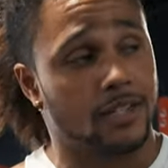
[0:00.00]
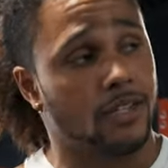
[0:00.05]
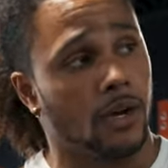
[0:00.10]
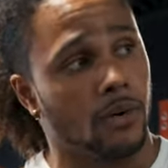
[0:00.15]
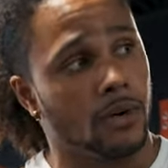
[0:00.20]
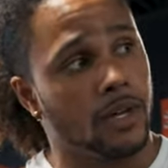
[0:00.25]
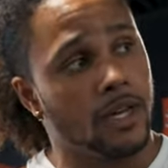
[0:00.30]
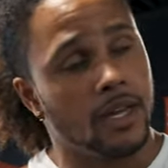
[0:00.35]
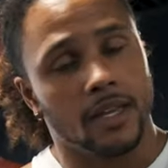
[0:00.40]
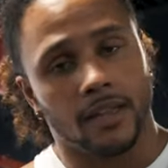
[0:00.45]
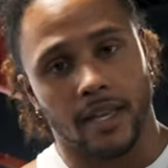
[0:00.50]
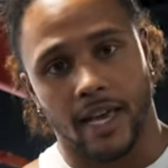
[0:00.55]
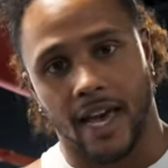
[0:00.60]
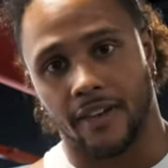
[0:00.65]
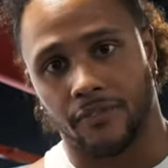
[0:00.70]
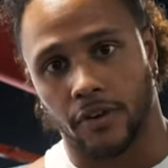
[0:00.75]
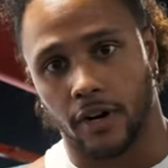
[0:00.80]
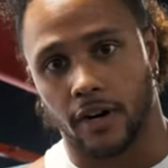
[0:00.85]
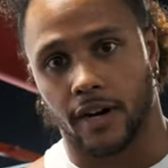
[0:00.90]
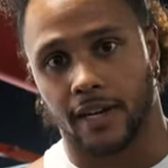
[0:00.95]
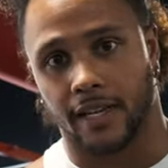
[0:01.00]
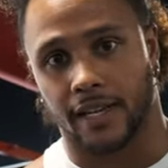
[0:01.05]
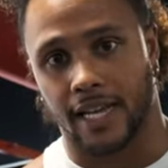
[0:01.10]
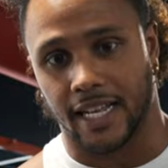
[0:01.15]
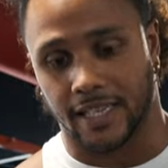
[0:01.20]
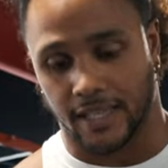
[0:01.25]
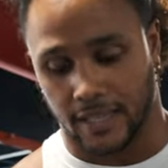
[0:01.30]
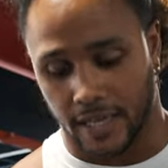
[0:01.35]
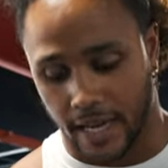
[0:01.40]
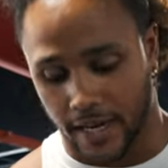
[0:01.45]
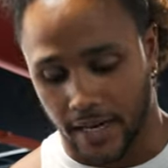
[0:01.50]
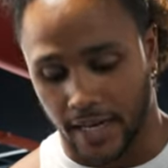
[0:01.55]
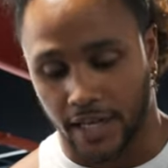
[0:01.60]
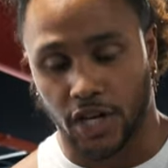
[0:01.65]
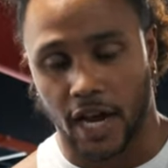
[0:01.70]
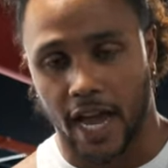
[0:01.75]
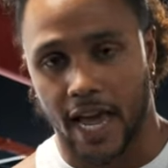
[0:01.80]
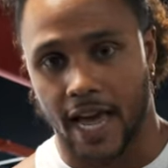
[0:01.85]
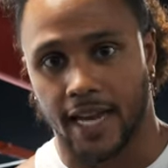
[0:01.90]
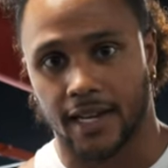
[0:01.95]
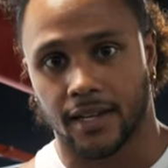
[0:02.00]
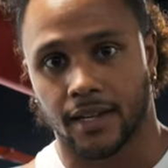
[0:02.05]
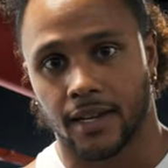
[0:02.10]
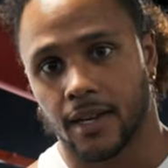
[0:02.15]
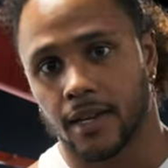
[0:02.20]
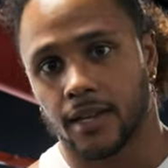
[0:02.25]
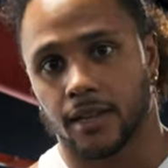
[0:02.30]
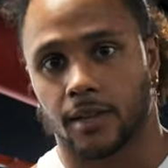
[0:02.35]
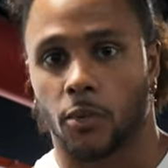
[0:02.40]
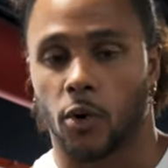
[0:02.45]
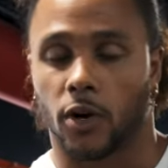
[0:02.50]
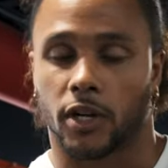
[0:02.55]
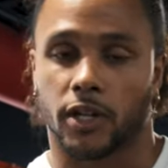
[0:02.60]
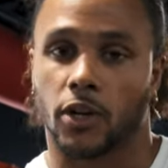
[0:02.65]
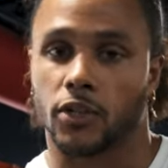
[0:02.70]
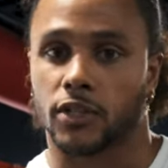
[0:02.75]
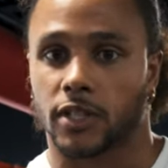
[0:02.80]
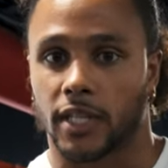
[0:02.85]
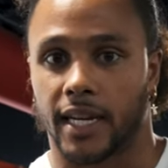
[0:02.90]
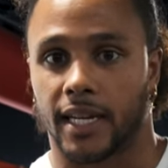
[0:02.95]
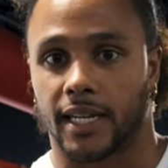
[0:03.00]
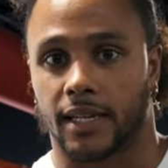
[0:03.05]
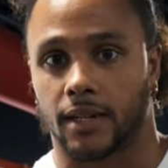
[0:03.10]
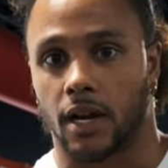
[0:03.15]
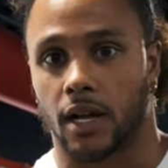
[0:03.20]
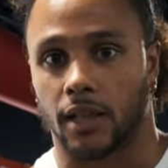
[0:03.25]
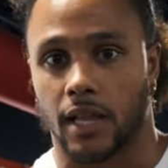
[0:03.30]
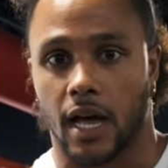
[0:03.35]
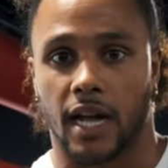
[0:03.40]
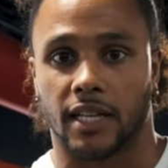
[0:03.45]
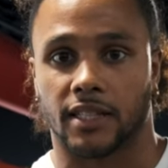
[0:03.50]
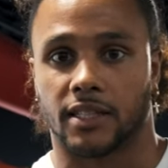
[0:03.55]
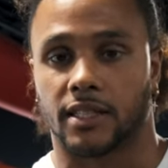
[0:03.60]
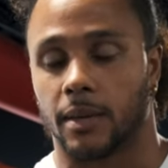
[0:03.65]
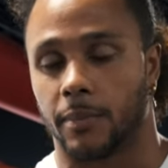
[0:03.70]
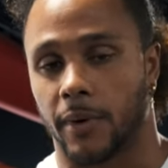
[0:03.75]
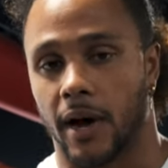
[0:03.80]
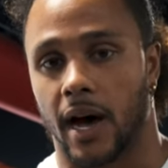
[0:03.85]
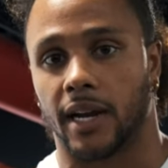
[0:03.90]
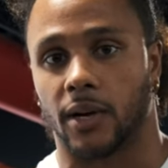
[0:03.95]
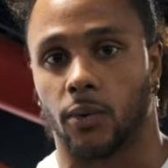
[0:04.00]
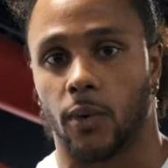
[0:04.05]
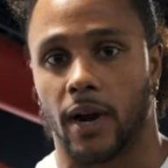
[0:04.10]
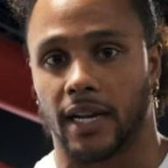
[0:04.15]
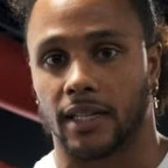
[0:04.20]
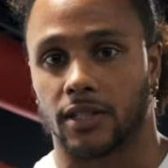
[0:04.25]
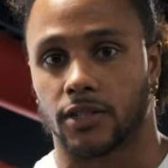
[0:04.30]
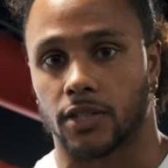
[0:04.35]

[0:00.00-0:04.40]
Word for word: So the heavier it gets in each hand, the more closely it aligns to body weight.